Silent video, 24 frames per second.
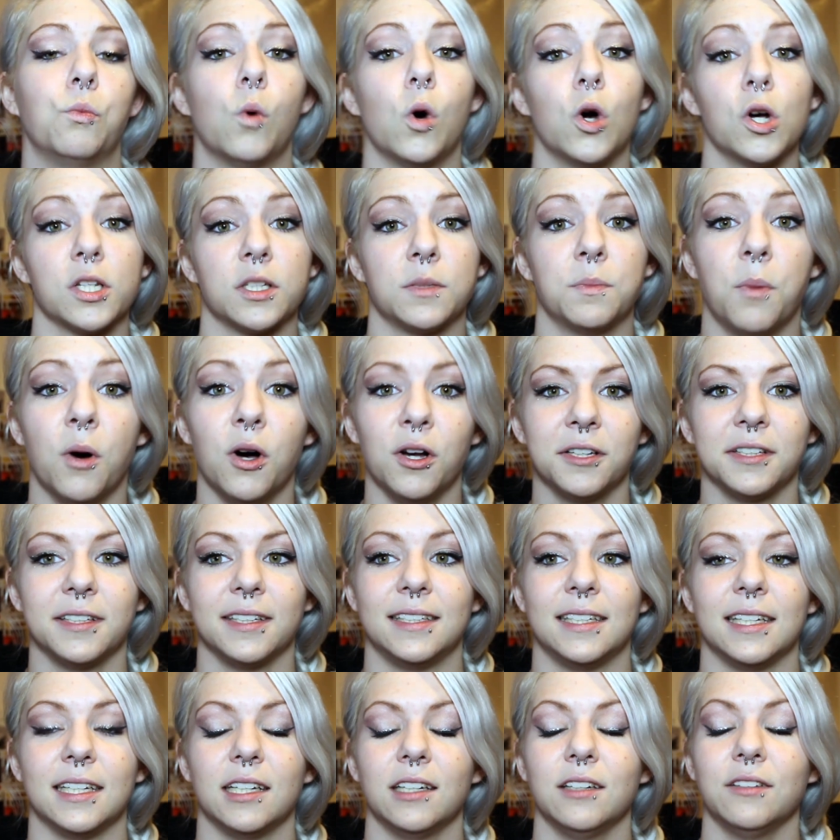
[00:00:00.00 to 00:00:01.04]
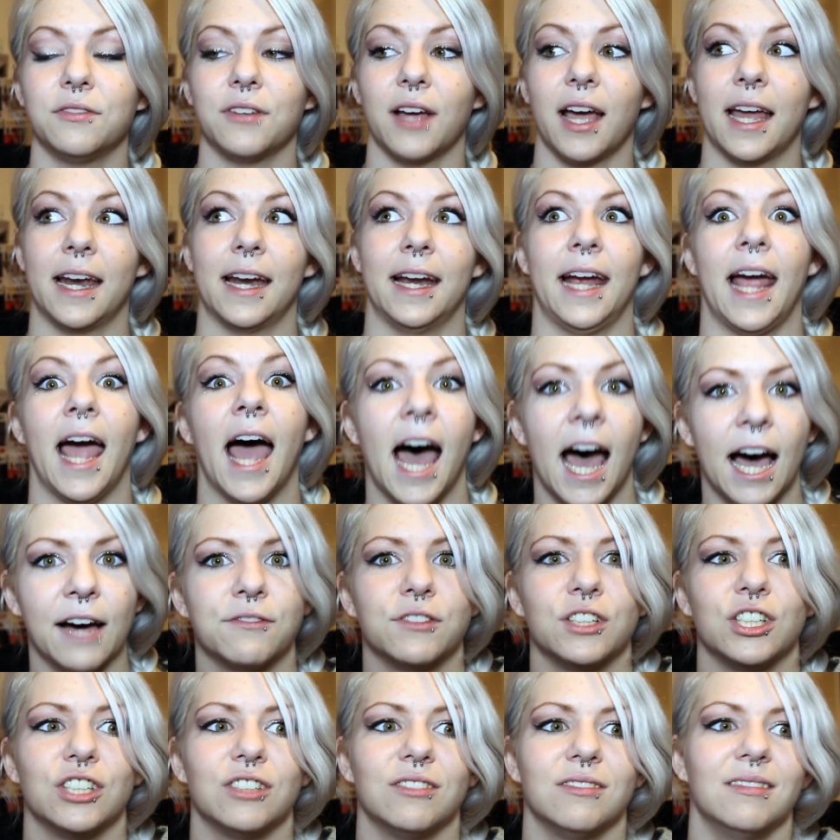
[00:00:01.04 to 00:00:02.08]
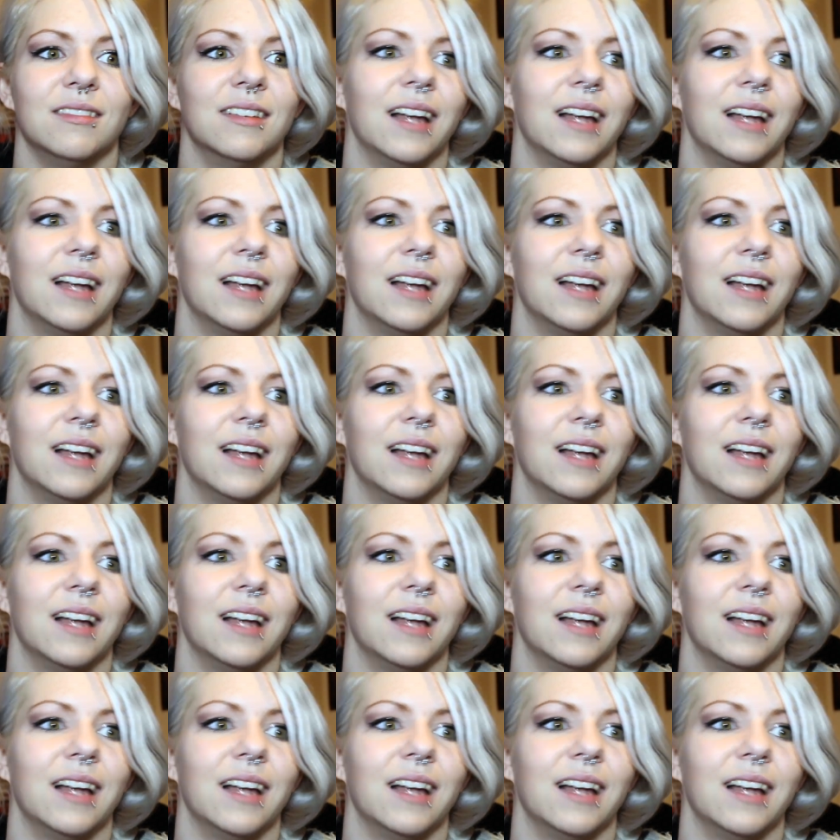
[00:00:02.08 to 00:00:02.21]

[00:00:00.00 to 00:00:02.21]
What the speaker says: was positive, and I haven't,